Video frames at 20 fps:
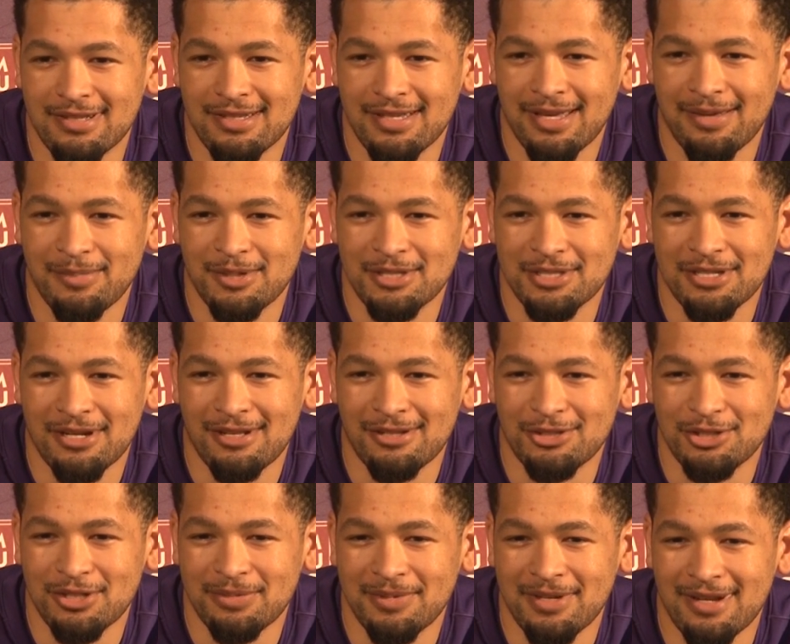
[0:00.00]
gave me a
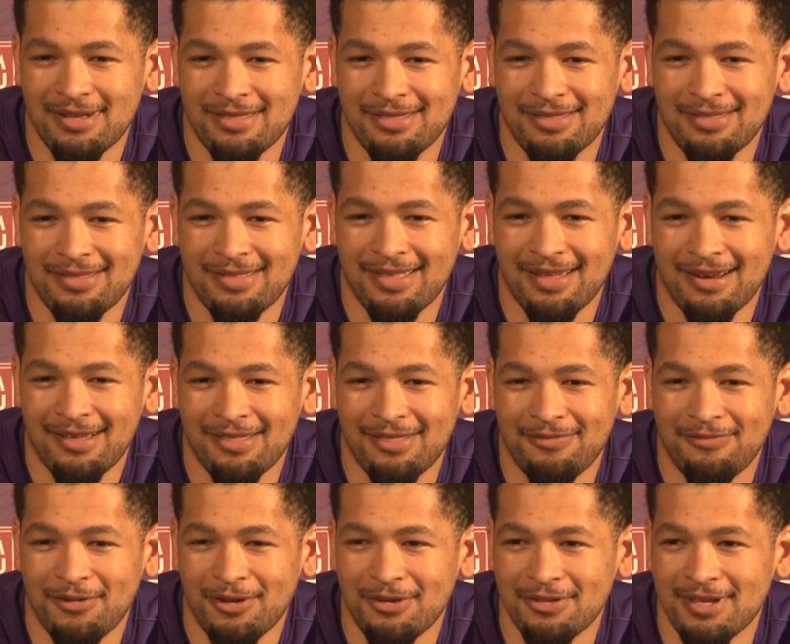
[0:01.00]
scholarship that I
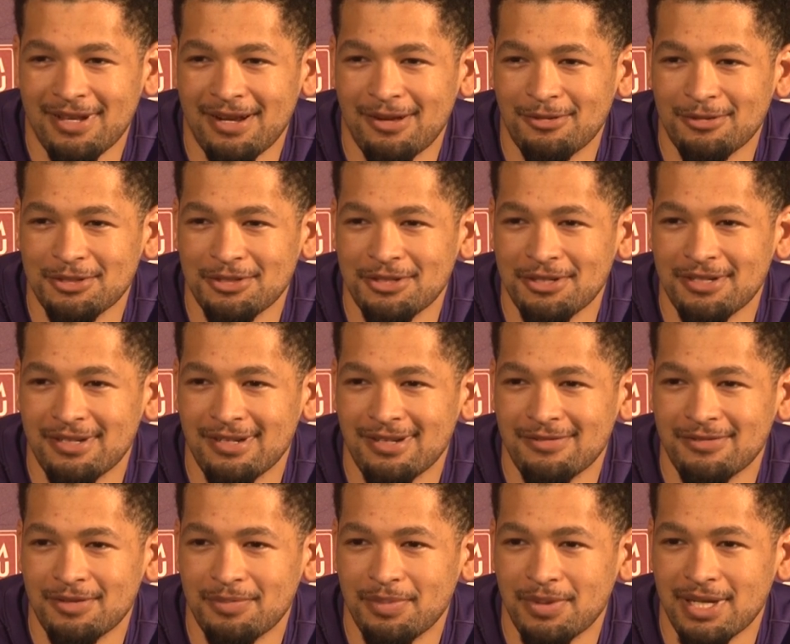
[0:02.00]
felt that I was good
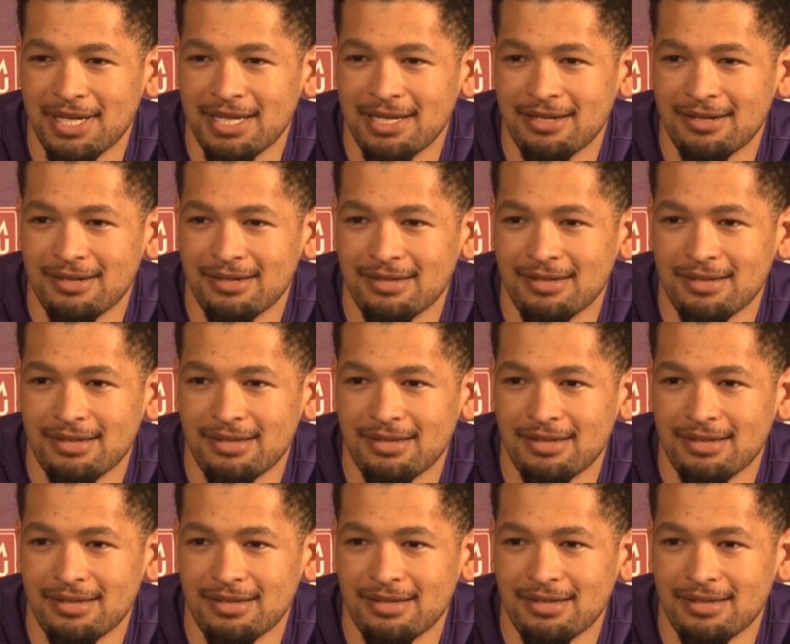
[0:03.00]
enough to play here,